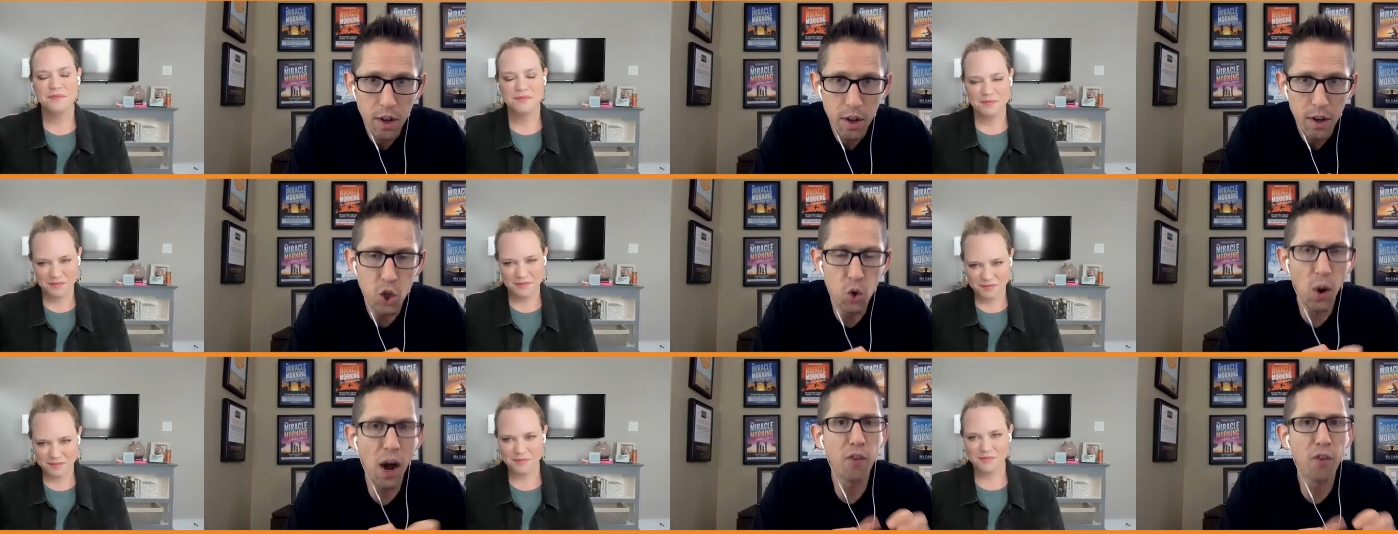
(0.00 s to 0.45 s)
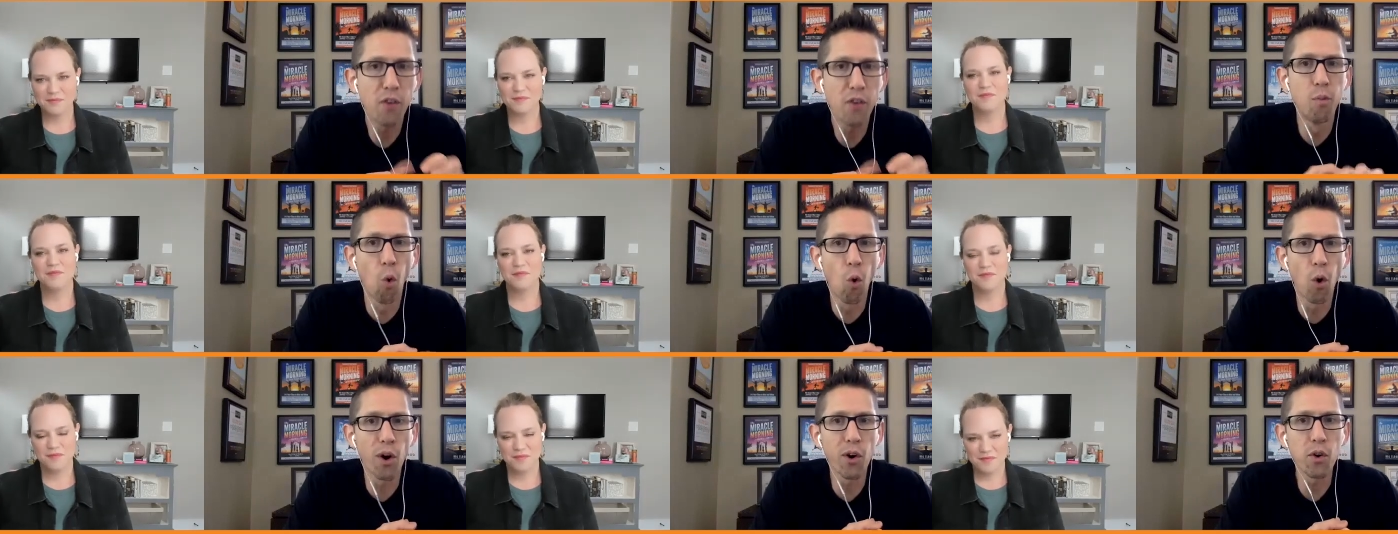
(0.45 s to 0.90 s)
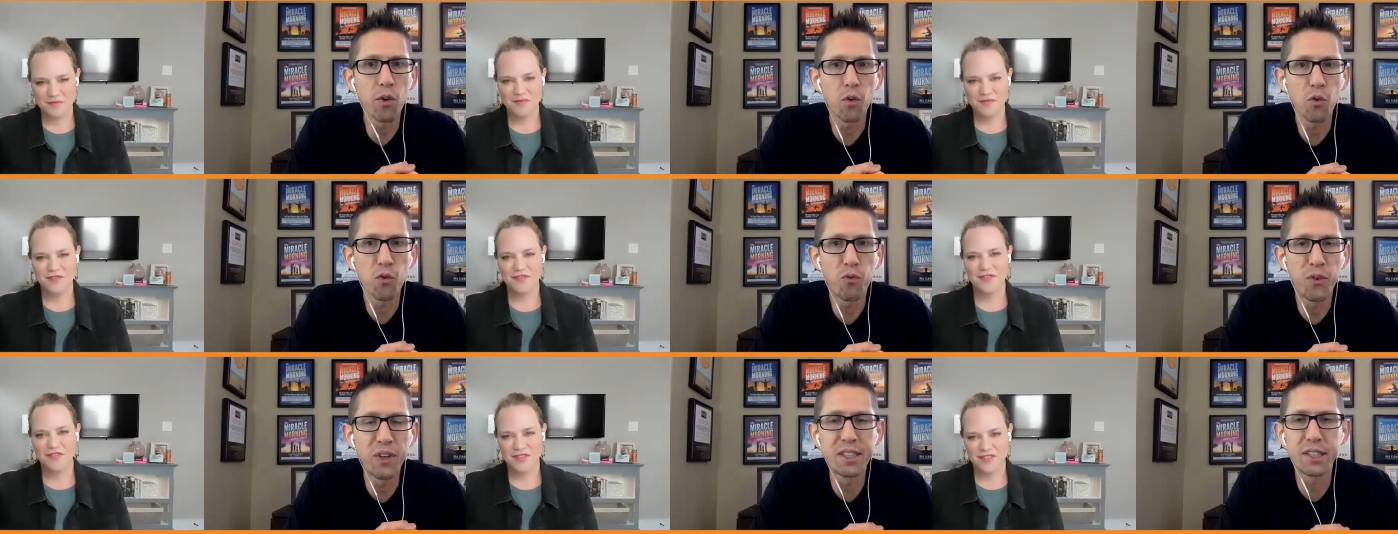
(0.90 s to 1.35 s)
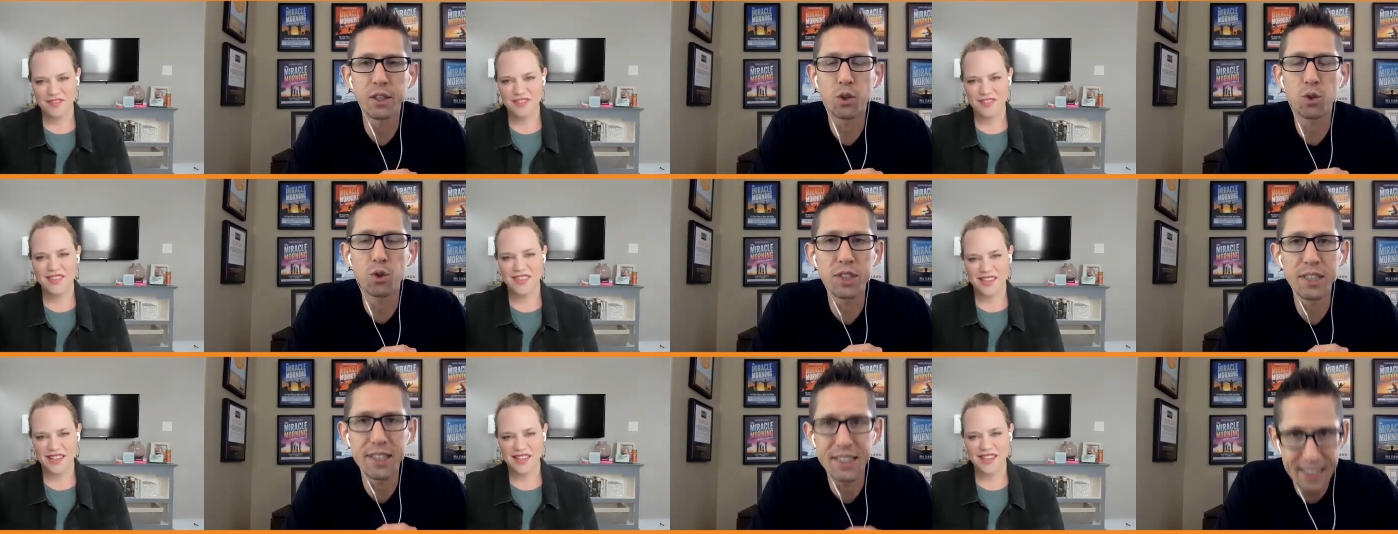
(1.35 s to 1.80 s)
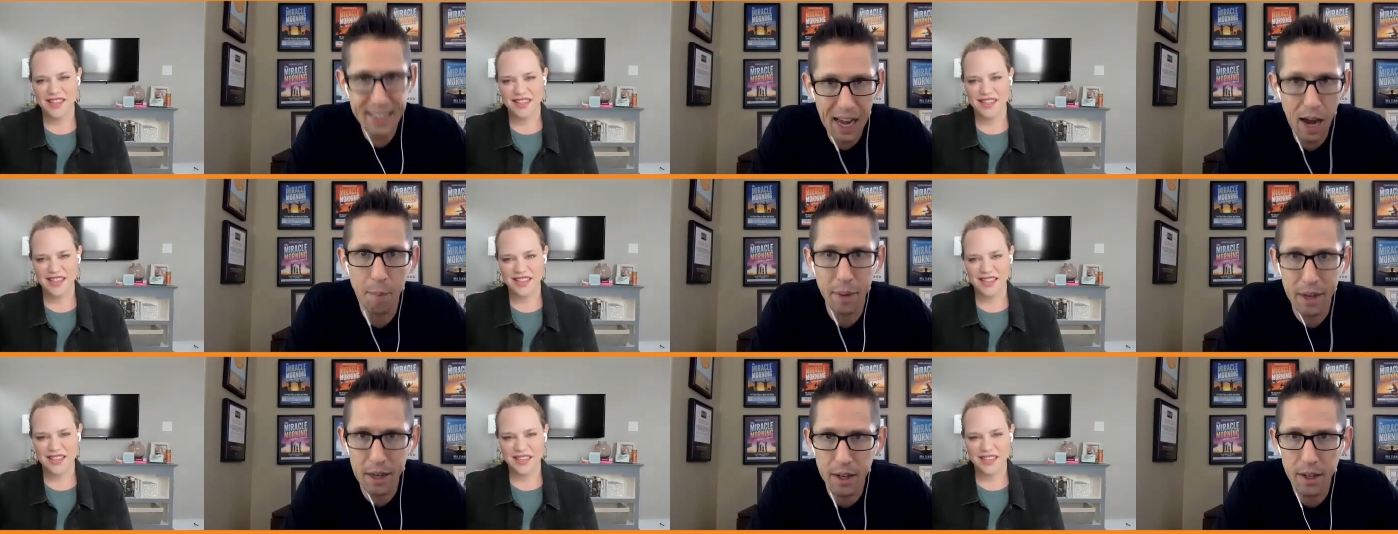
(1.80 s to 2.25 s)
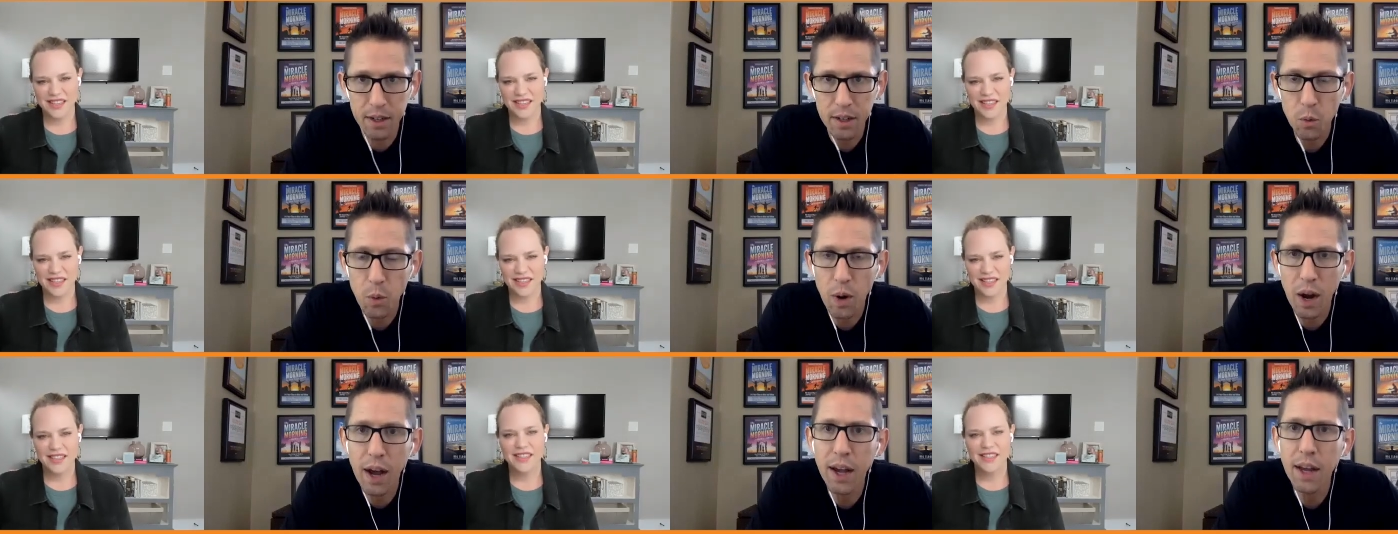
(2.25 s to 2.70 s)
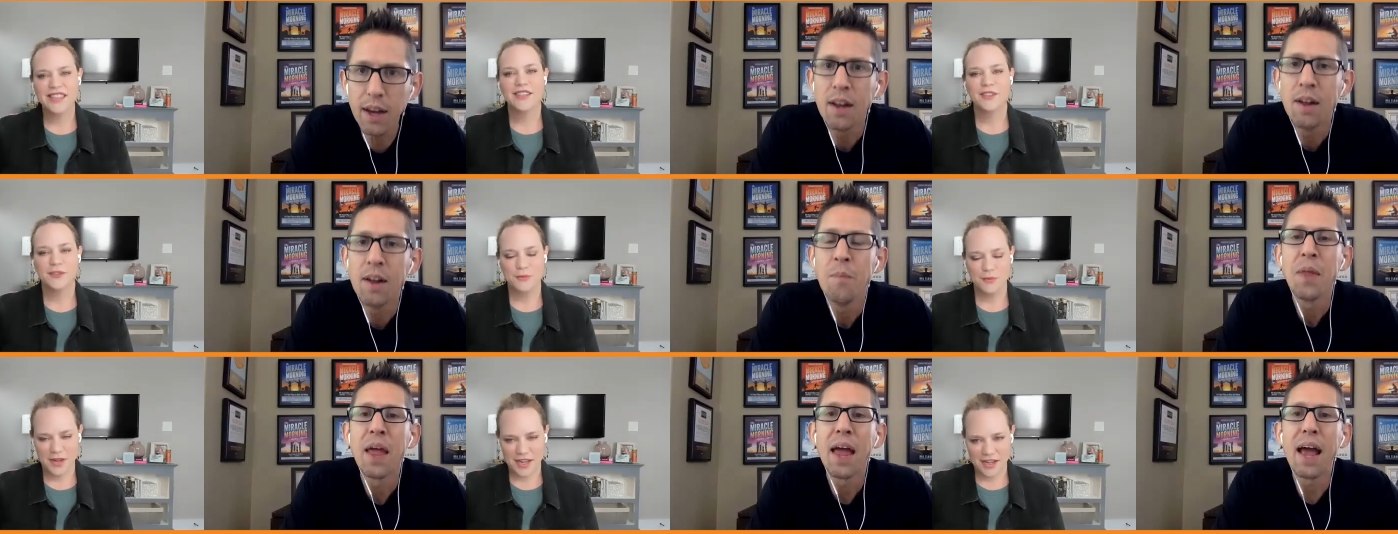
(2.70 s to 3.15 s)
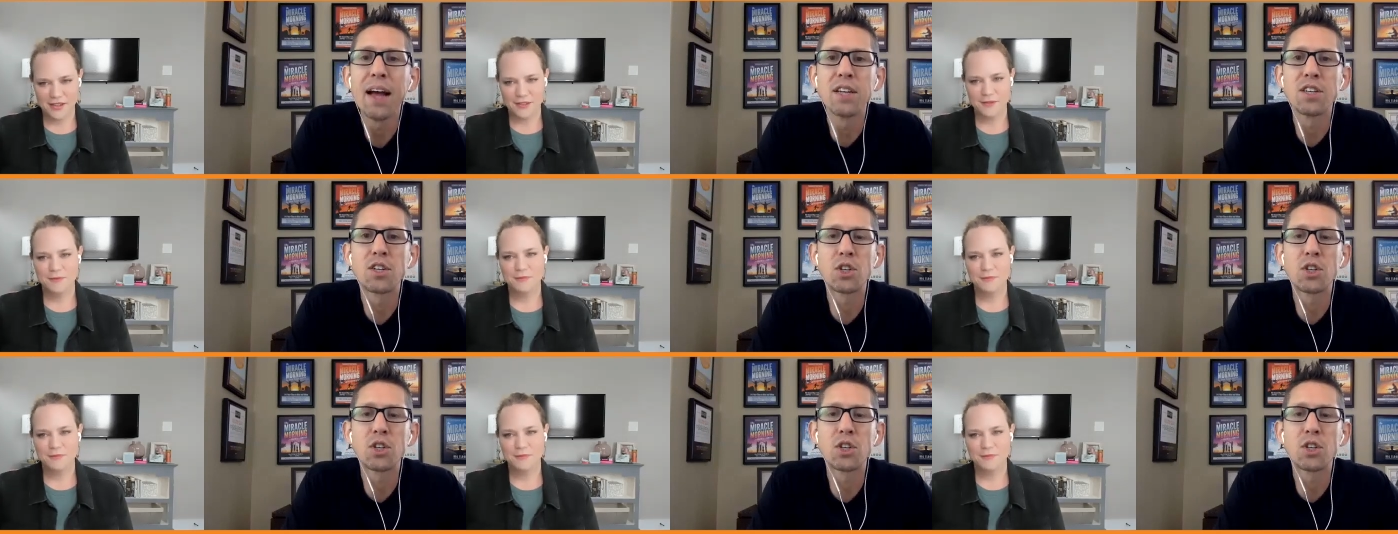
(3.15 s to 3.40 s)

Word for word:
Speaker 1: to have more physical stamina, right? And